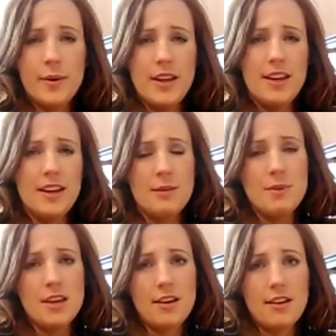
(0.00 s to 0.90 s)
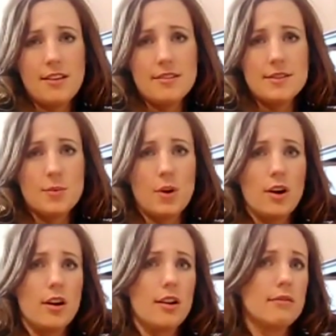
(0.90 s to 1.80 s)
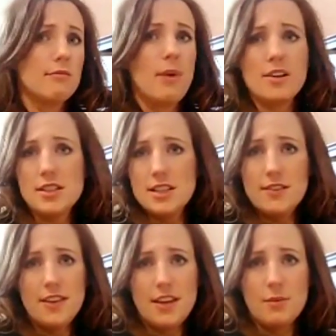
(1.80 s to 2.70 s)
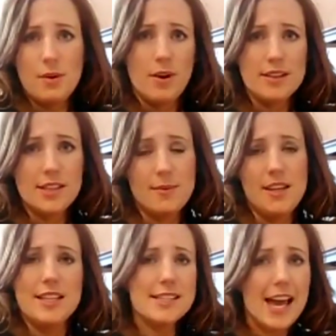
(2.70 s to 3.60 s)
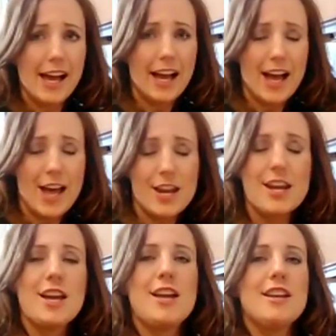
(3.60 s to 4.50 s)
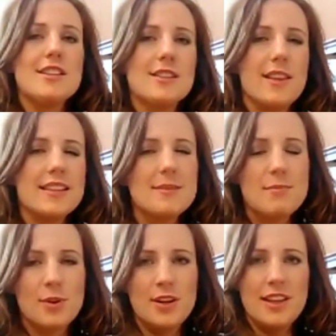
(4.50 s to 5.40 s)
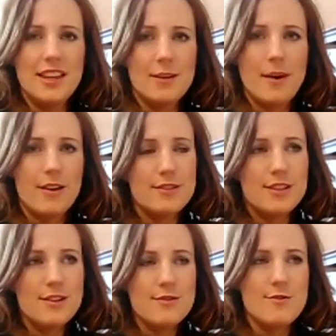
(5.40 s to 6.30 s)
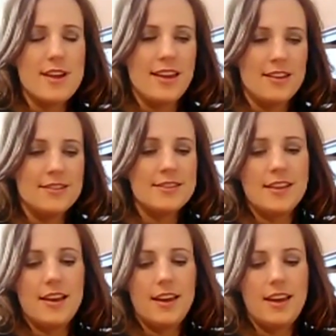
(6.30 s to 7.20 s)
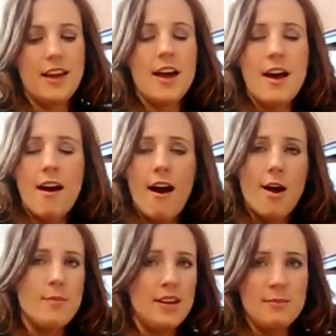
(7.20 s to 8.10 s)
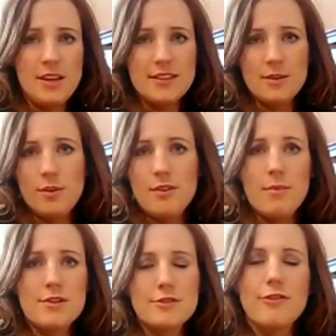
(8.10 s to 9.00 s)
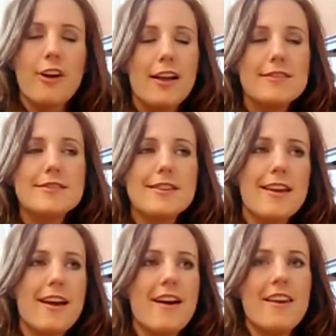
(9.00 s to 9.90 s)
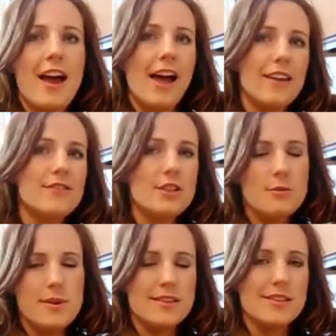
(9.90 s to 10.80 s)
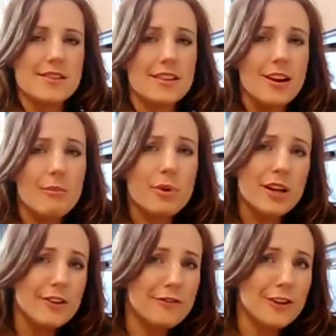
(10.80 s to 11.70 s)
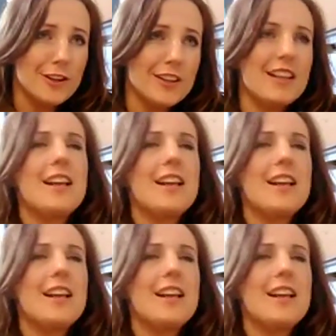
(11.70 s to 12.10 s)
we eating because we're watching TV and we want something to snack on? So that's important to think about too. And say I'm eating pizza with a bunch of friends and I have 2 pieces and I'm pretty full,